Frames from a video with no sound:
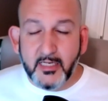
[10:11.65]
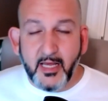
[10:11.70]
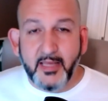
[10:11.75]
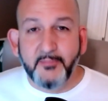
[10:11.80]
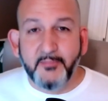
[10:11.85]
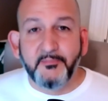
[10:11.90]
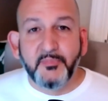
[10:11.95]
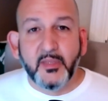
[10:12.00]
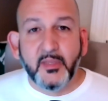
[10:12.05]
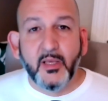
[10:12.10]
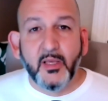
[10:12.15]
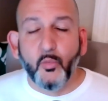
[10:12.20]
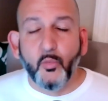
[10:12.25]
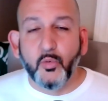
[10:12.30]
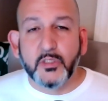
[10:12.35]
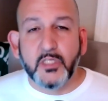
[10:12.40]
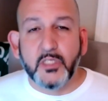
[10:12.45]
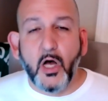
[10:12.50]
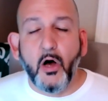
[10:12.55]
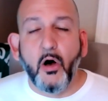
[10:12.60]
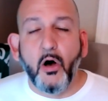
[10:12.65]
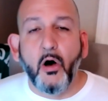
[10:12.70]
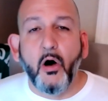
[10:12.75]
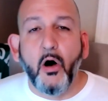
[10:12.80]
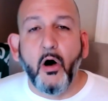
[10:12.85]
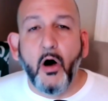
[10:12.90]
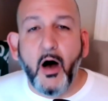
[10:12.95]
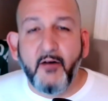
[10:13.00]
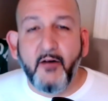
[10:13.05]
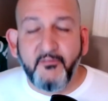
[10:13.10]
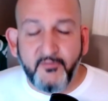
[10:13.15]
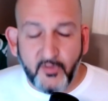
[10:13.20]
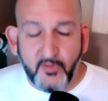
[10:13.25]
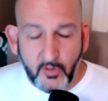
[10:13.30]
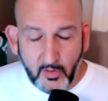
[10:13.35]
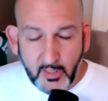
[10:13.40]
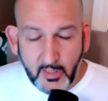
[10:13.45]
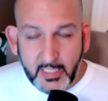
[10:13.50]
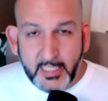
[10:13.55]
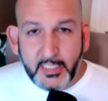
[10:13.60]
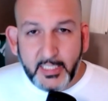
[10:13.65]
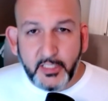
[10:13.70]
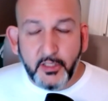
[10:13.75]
night, was awful.